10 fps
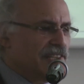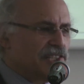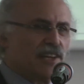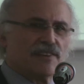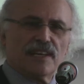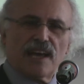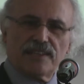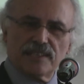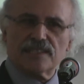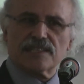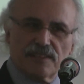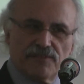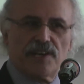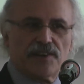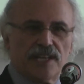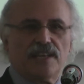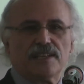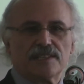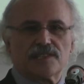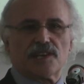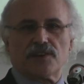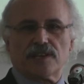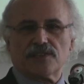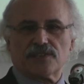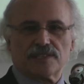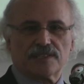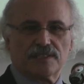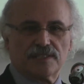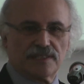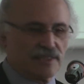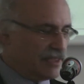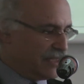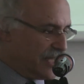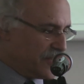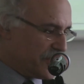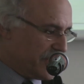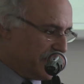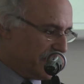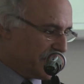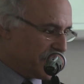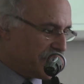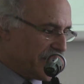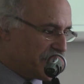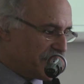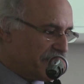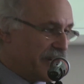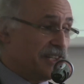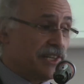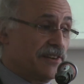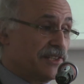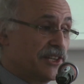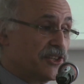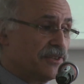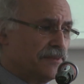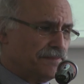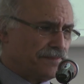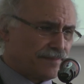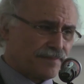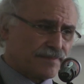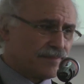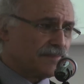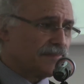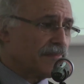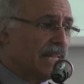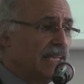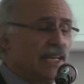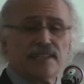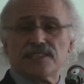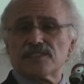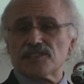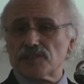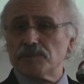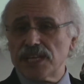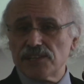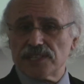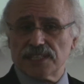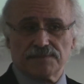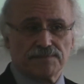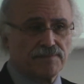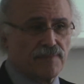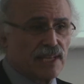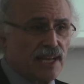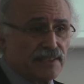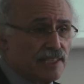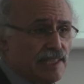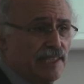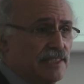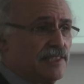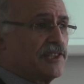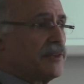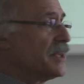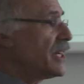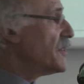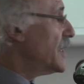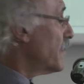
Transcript: So I think this is a very serious situation, very serious issue. And it's discriminatory. I think clearly discriminatory.